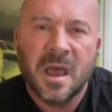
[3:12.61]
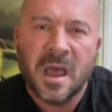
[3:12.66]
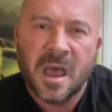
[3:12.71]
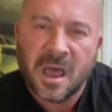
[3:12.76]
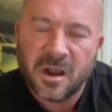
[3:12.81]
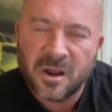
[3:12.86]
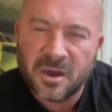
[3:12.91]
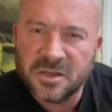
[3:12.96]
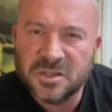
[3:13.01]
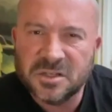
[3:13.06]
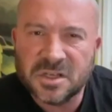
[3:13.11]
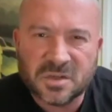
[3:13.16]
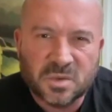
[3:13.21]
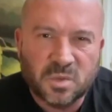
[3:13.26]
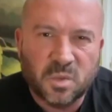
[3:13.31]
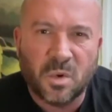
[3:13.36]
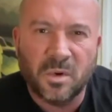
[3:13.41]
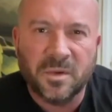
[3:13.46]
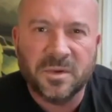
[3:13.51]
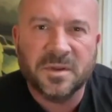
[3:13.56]
and I just
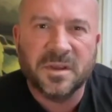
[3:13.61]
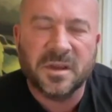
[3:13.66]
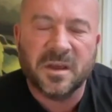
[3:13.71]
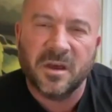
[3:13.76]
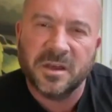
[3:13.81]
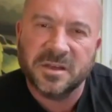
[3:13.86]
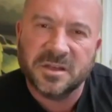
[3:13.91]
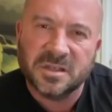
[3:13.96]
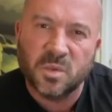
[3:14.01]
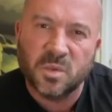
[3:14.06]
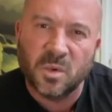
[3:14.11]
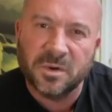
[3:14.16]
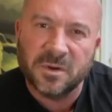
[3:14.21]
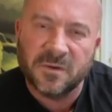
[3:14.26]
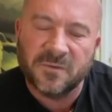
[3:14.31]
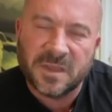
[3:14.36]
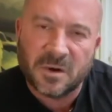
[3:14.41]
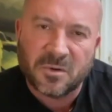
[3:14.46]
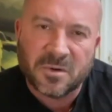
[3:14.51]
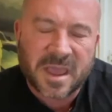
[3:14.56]
wonder
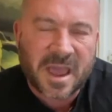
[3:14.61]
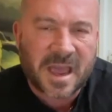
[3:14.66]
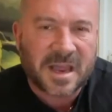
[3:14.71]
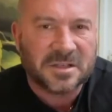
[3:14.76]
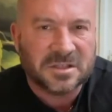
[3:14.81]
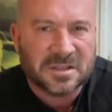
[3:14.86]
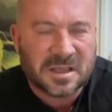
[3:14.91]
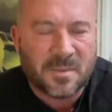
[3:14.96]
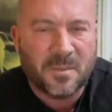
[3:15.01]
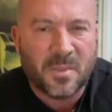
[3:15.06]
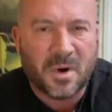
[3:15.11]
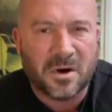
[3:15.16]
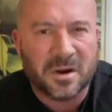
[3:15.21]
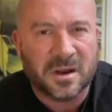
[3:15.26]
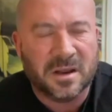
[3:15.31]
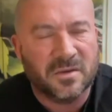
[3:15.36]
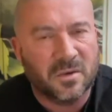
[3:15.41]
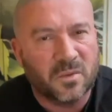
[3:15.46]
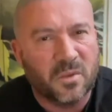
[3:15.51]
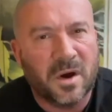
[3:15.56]
if they'll catch that market
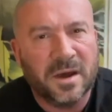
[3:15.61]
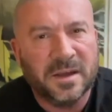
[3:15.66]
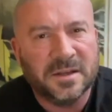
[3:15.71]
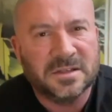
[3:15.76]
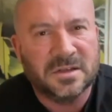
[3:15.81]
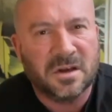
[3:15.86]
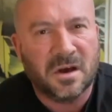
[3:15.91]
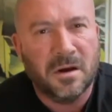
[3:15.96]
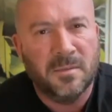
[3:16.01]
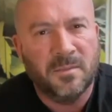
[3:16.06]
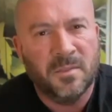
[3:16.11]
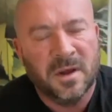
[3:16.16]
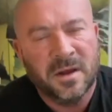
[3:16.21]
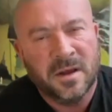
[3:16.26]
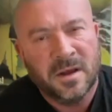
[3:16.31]
at the right time.